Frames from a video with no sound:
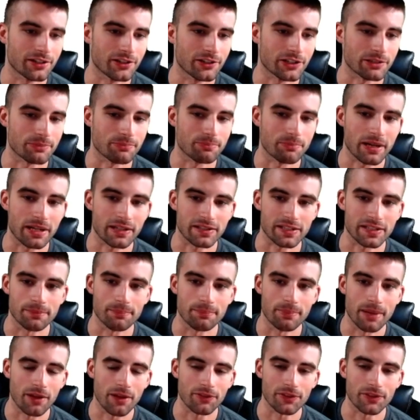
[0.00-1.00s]
It's mainly
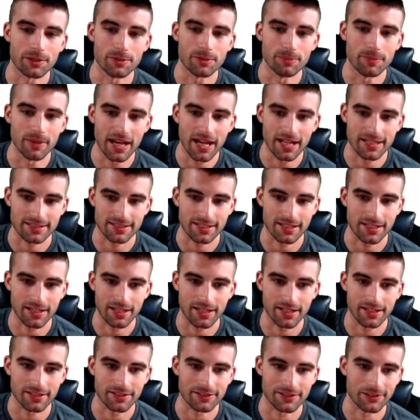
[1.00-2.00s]
about the bats
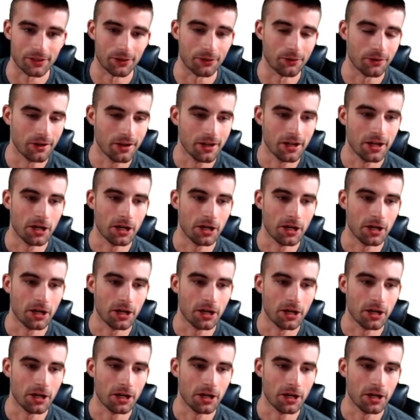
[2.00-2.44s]
today, so